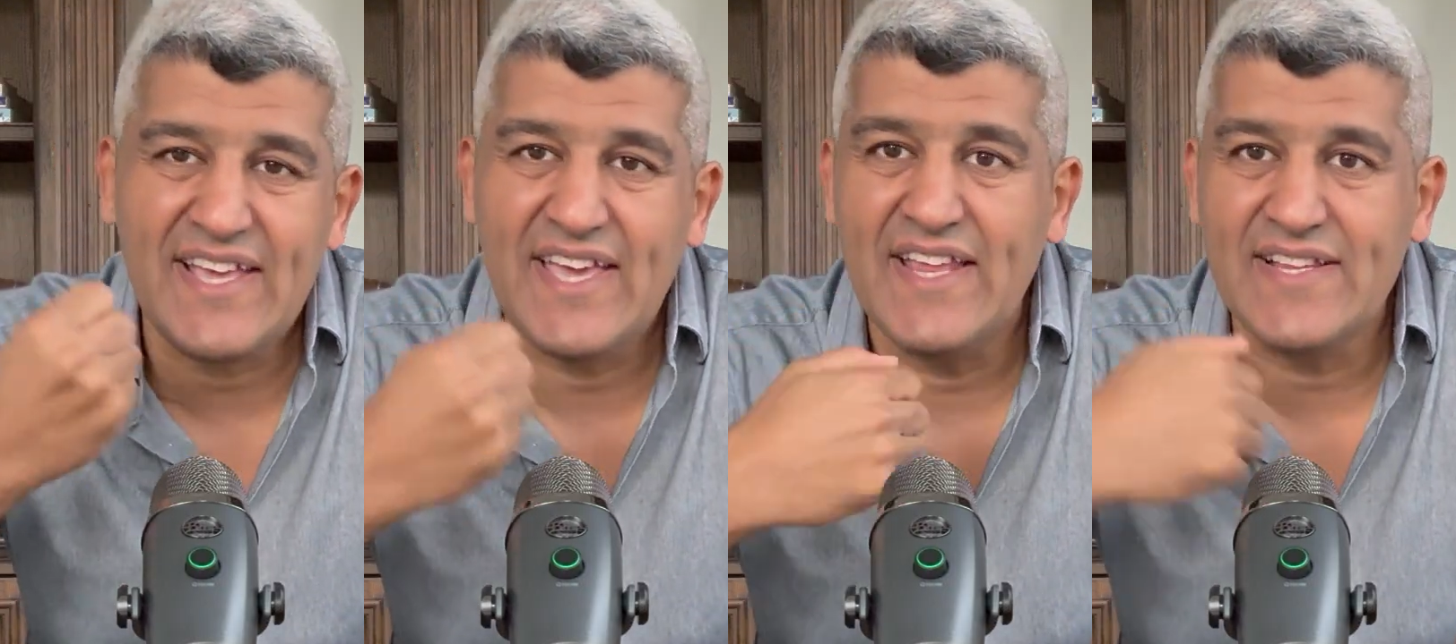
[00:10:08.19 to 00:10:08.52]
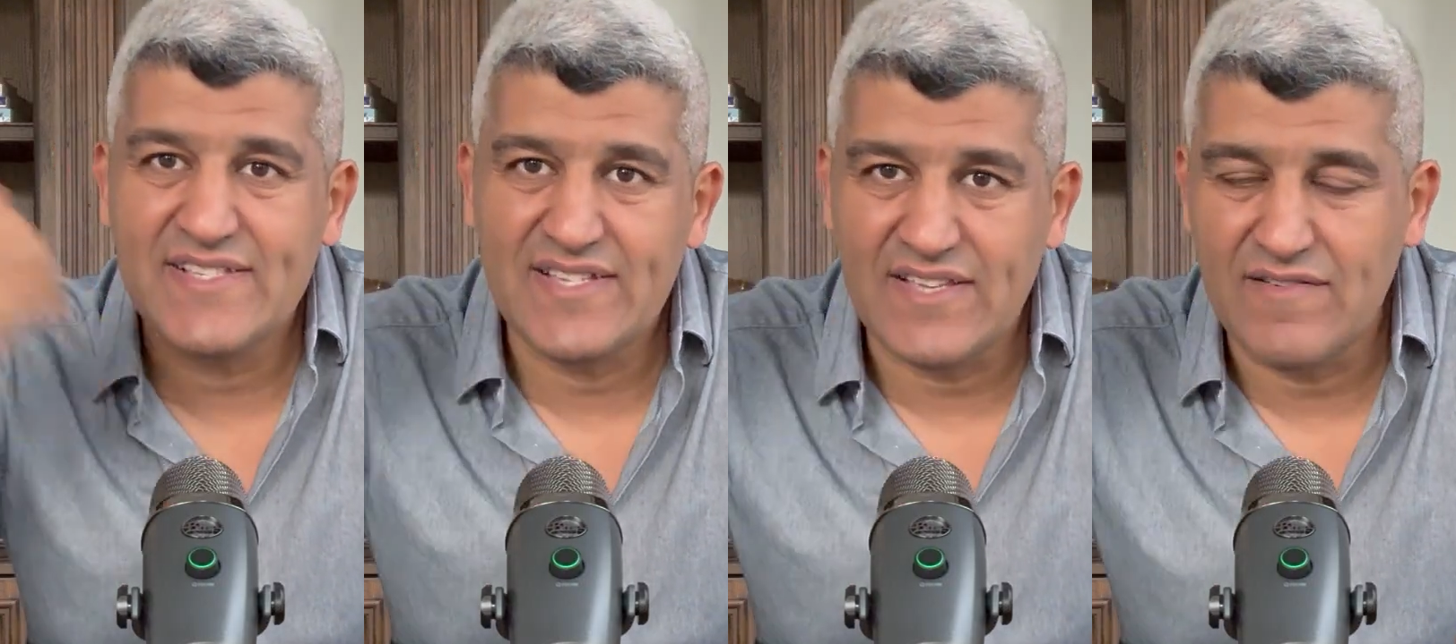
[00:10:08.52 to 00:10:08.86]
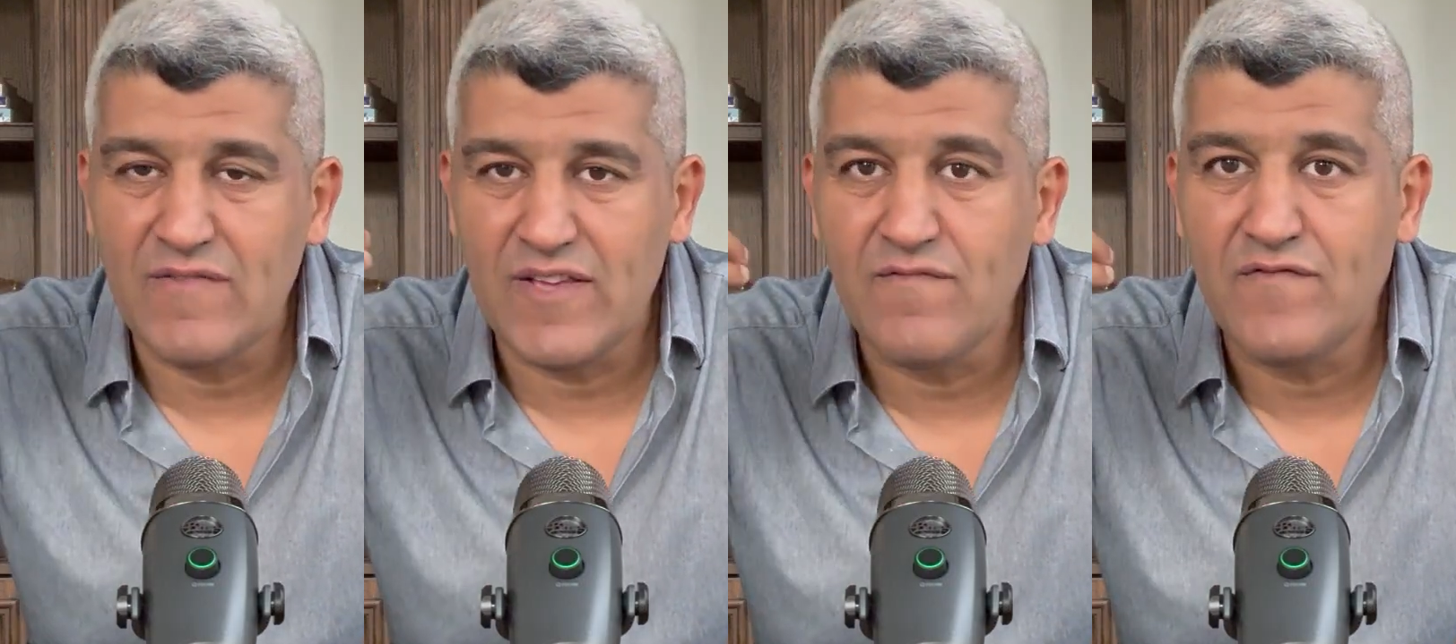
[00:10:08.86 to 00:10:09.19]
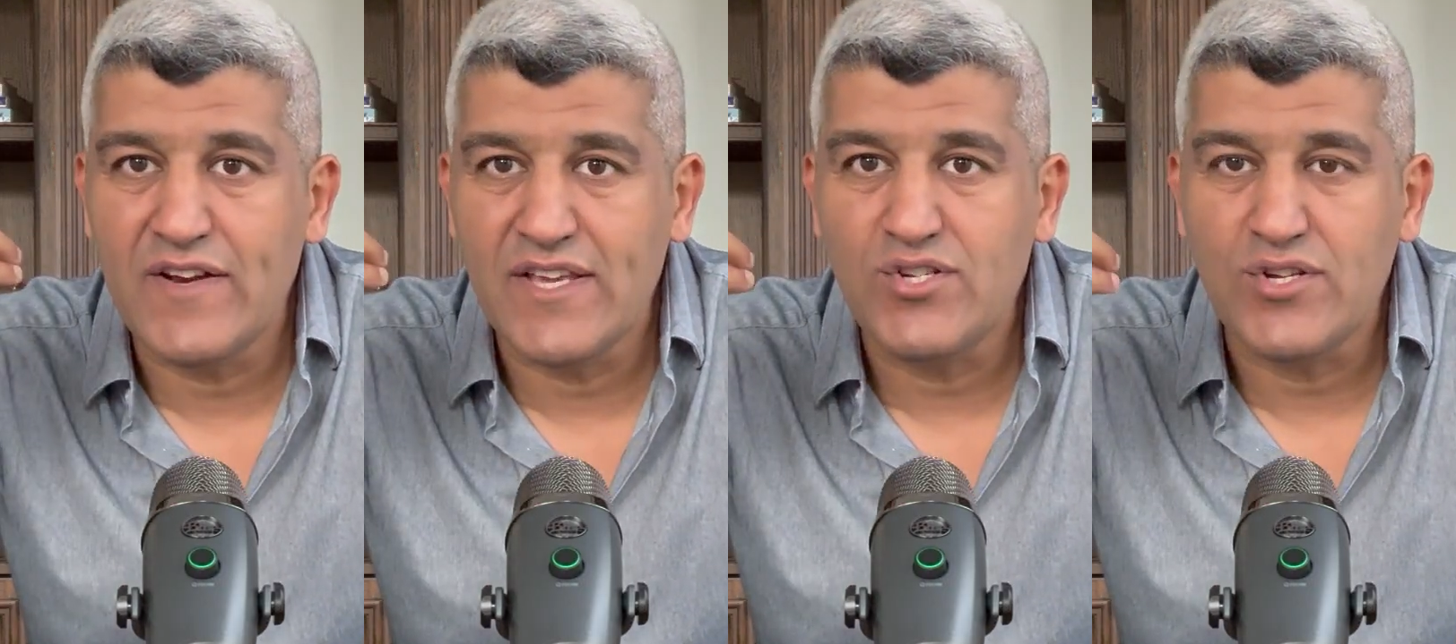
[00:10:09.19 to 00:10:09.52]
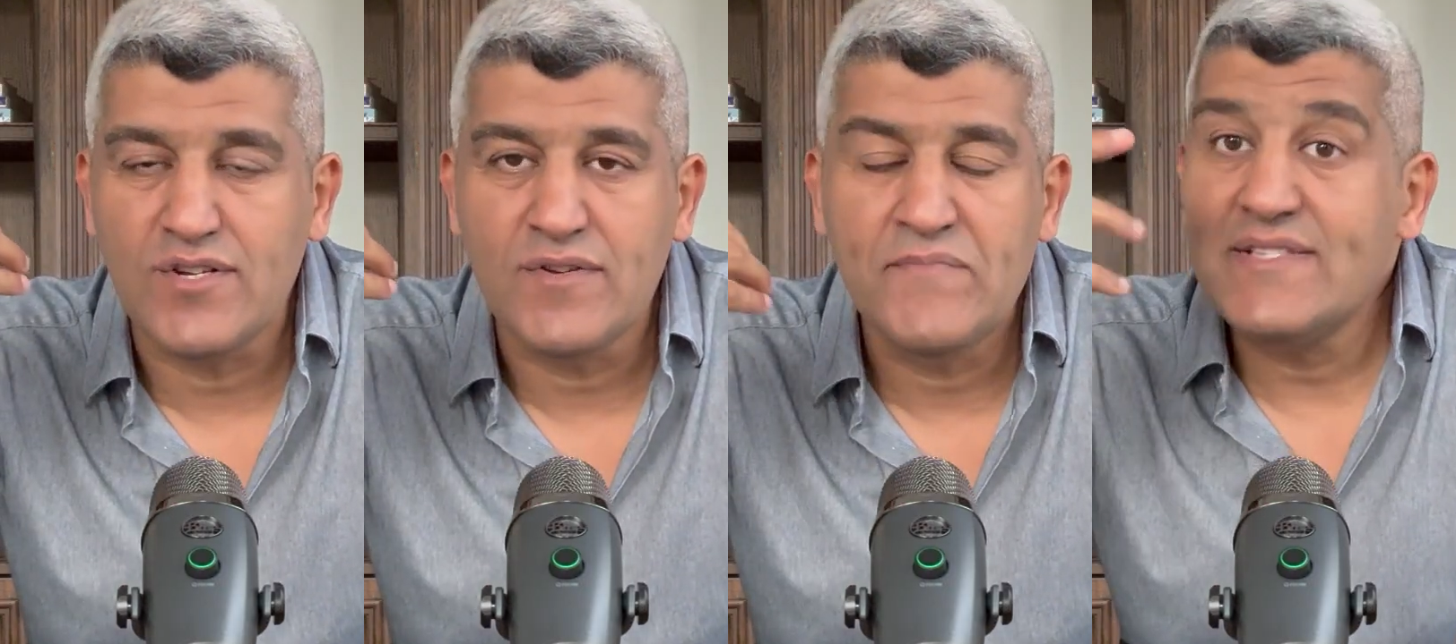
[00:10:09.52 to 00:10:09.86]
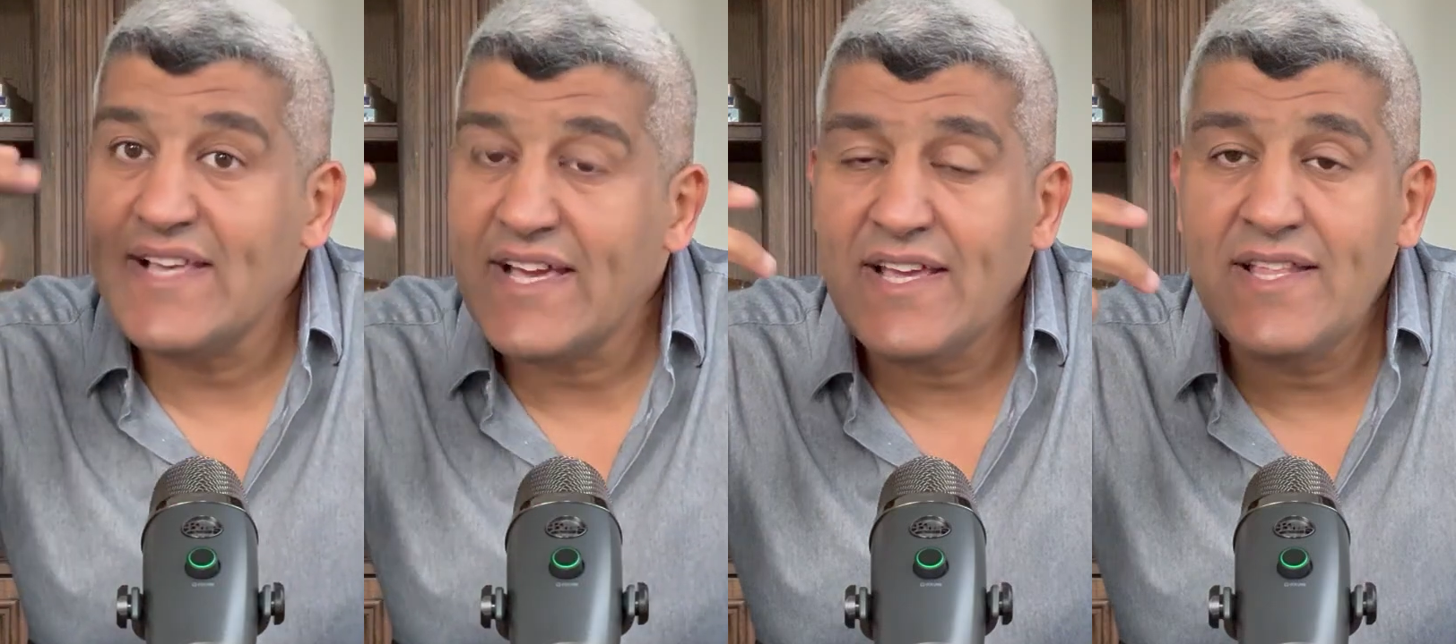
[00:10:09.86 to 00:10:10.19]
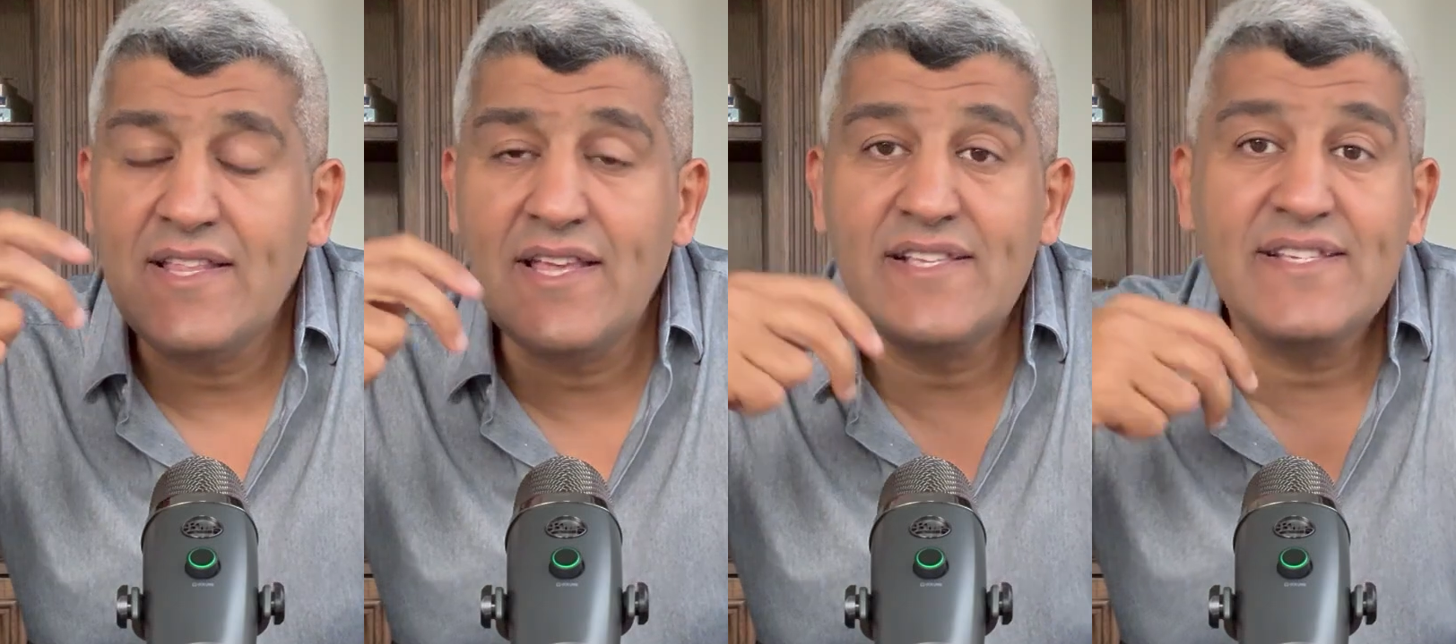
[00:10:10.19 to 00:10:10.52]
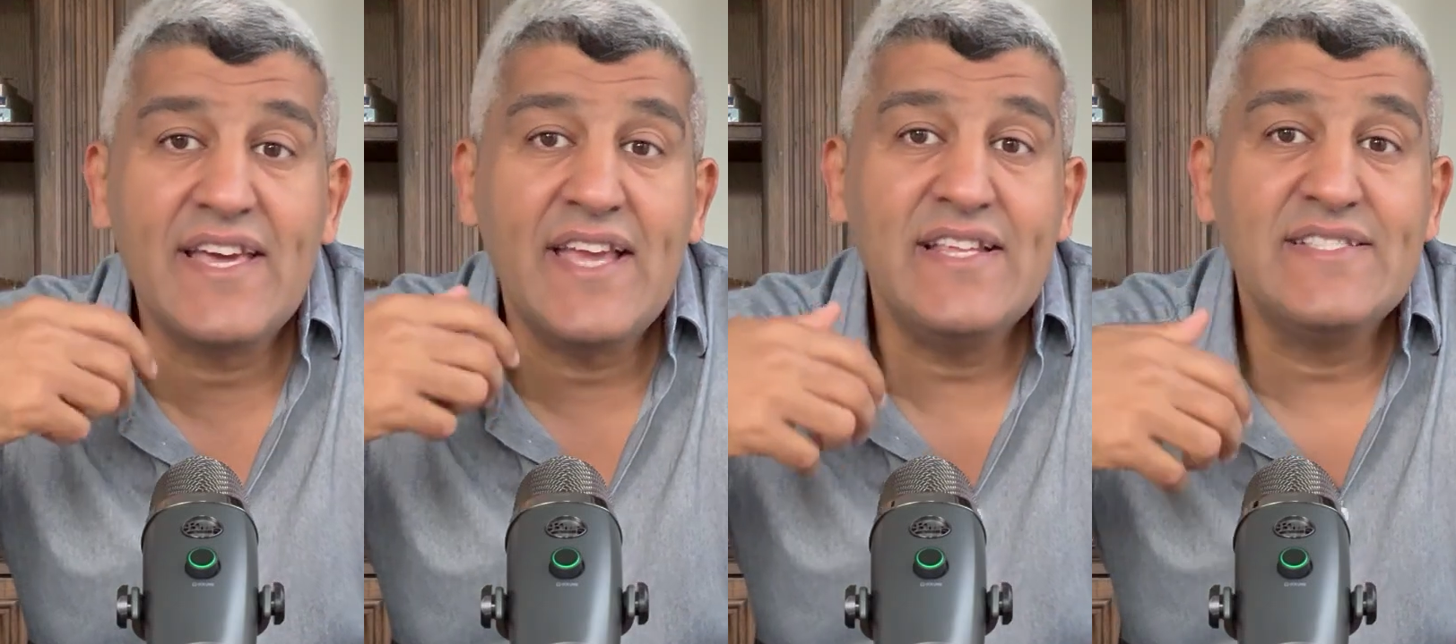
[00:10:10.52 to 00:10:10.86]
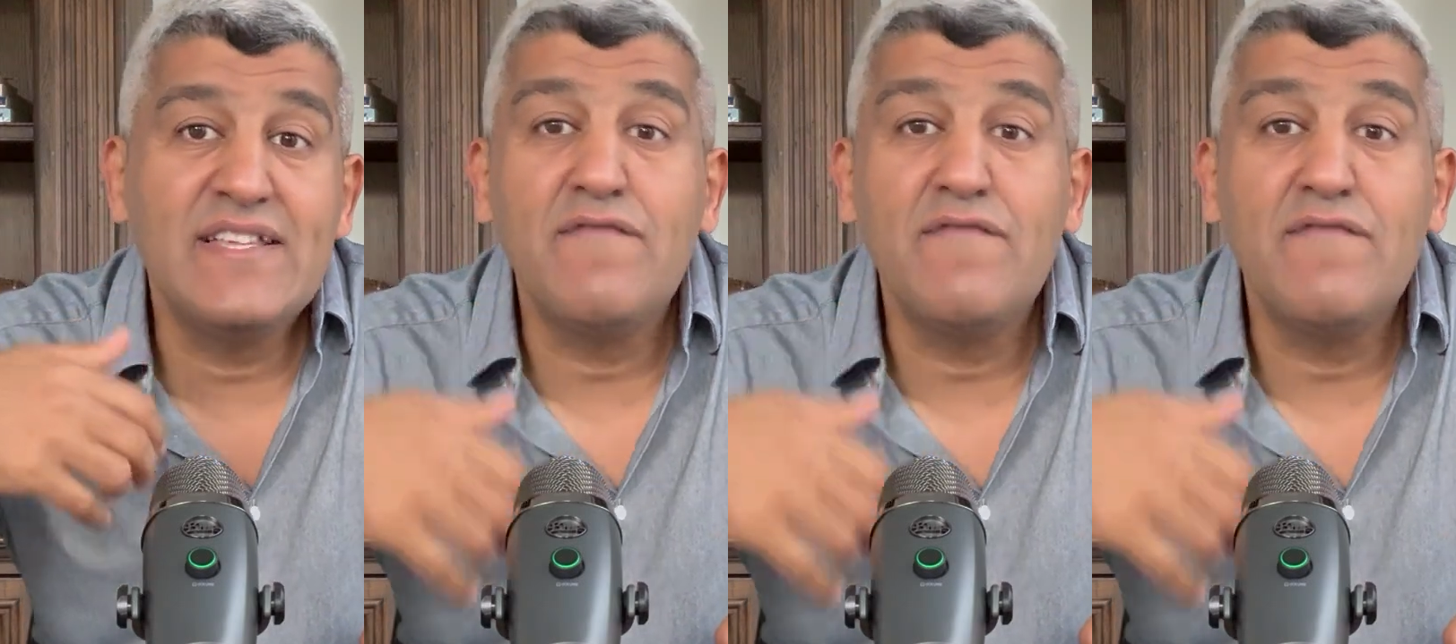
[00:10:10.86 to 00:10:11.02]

against inflation. Second is against